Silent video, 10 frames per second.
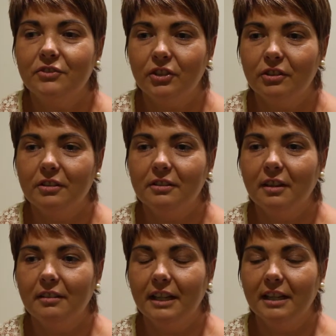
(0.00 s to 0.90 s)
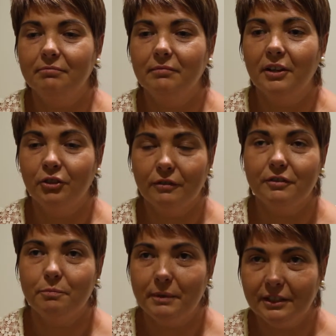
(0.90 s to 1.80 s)
took a
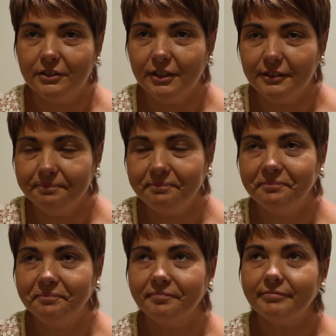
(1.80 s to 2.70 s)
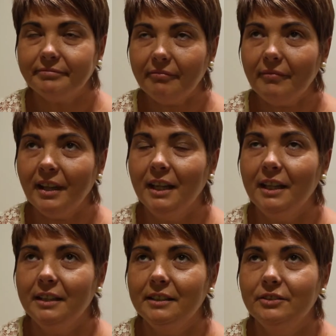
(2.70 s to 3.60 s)
nervous breakdown
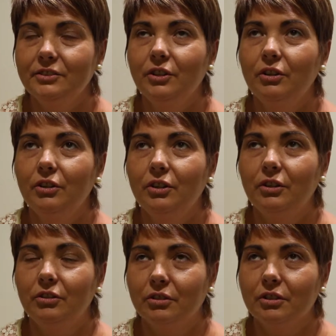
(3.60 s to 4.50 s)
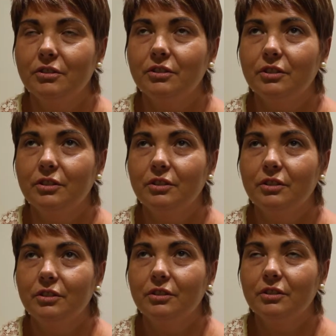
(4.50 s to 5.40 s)
in August,
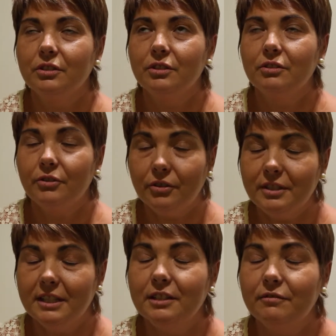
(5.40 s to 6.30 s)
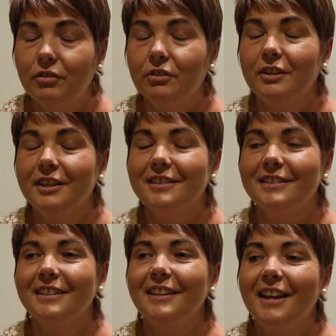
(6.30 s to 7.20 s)
the 13th of
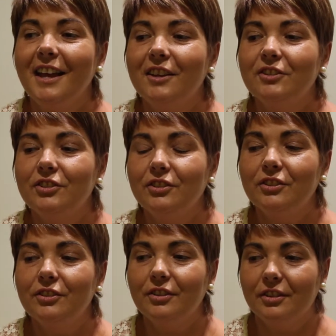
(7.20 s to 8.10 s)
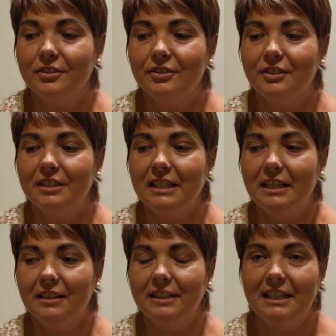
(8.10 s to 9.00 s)
August
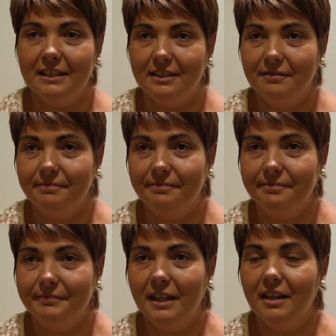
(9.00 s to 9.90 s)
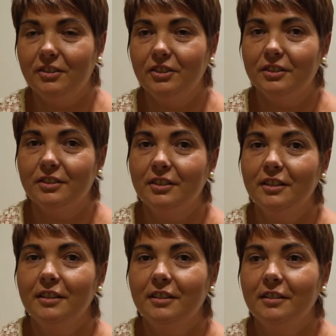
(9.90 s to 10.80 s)
2008. I just